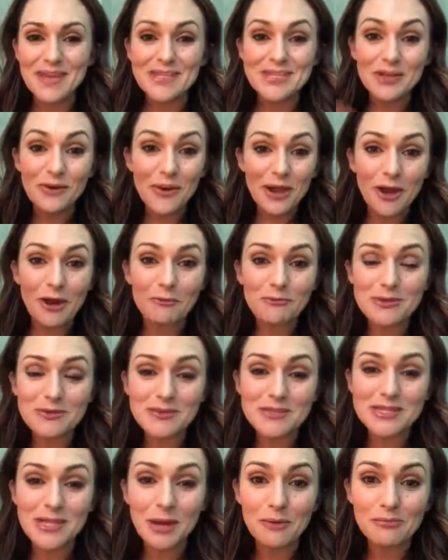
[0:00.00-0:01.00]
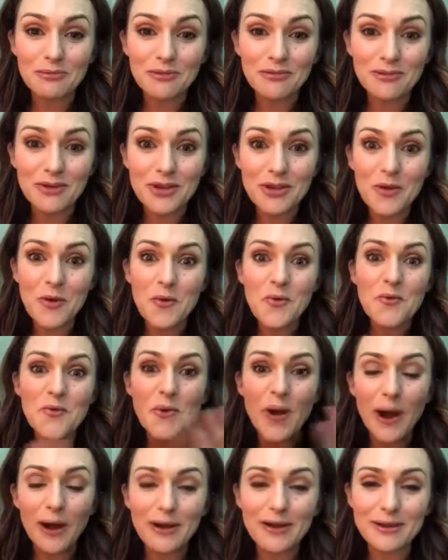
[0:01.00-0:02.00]
So I hope this was helpful for you.
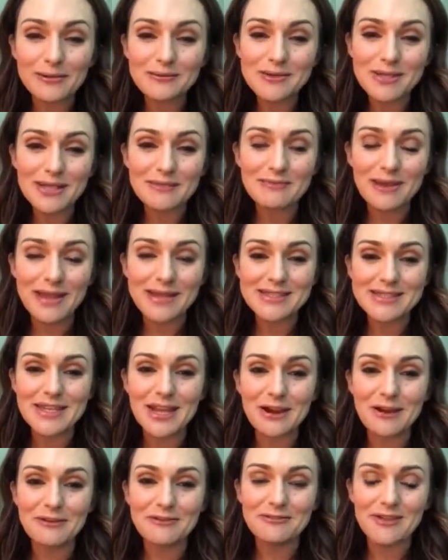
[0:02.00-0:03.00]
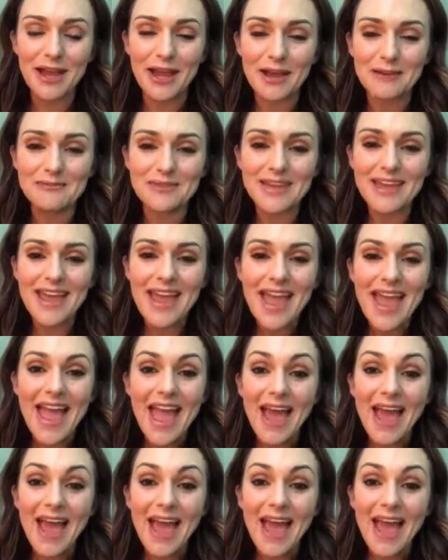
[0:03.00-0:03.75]
Welcome to the Maskcara family.